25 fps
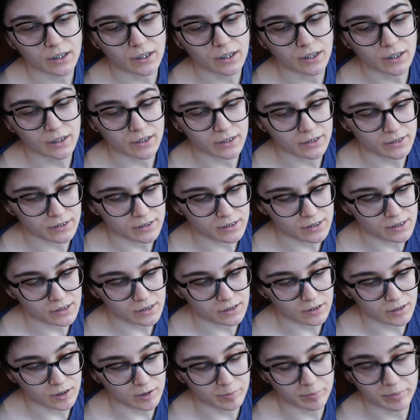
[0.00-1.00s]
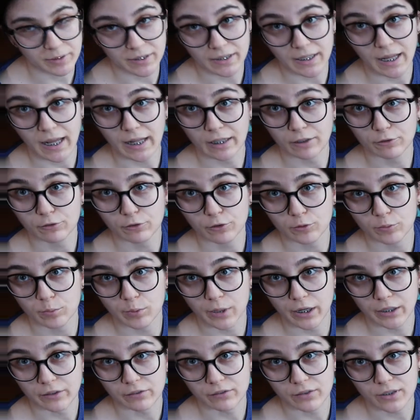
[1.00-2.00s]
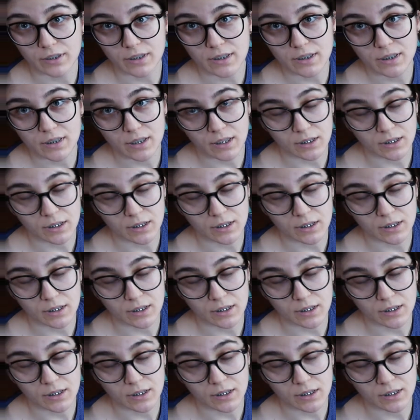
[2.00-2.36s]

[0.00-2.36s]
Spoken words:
and a banana for breakfast.